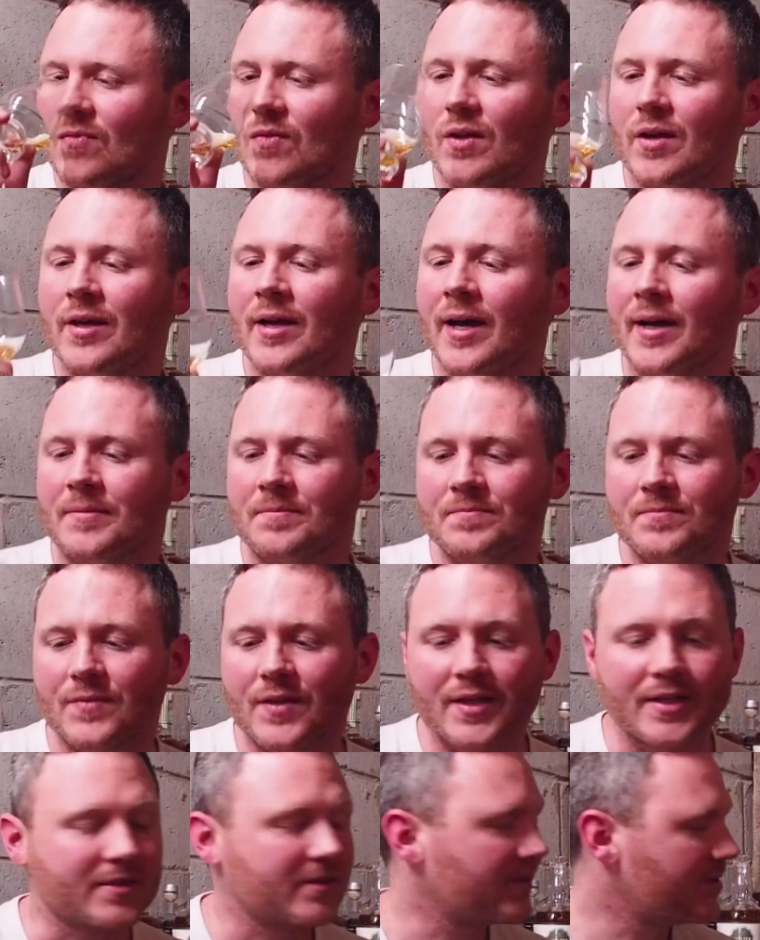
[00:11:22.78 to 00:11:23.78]
Yeah,
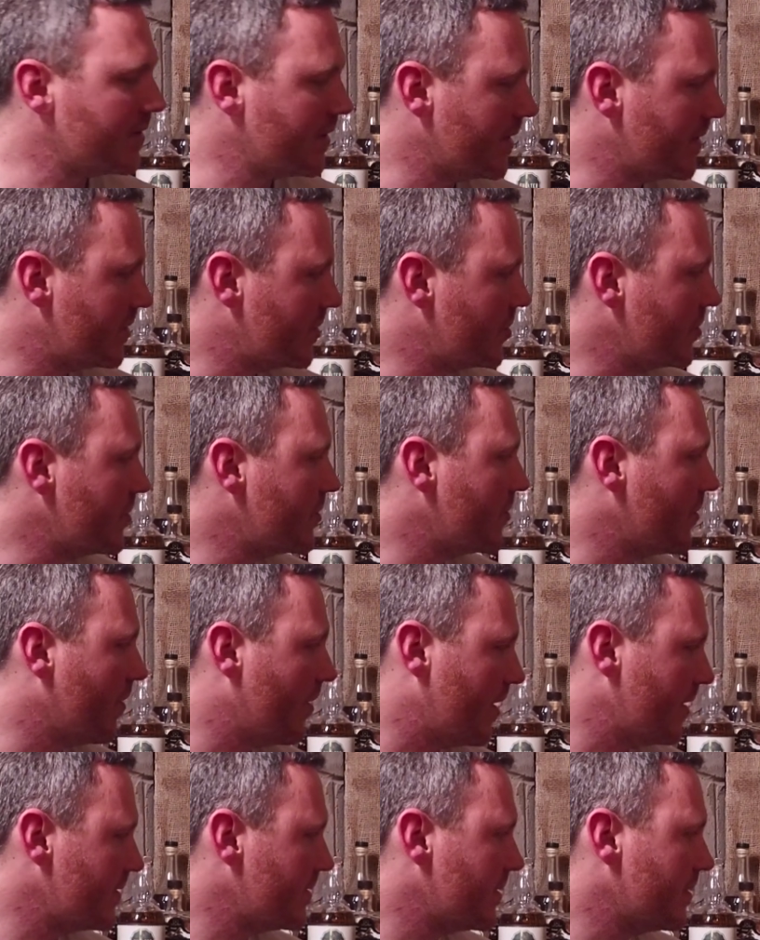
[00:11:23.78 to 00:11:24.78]
it's just
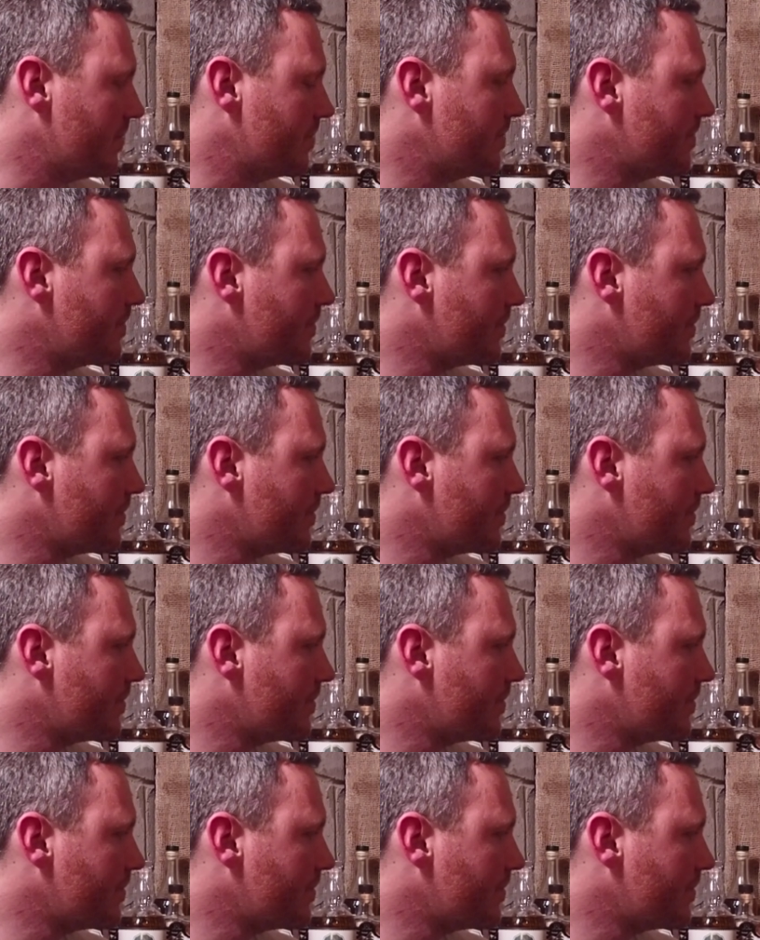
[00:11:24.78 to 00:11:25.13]
awesome.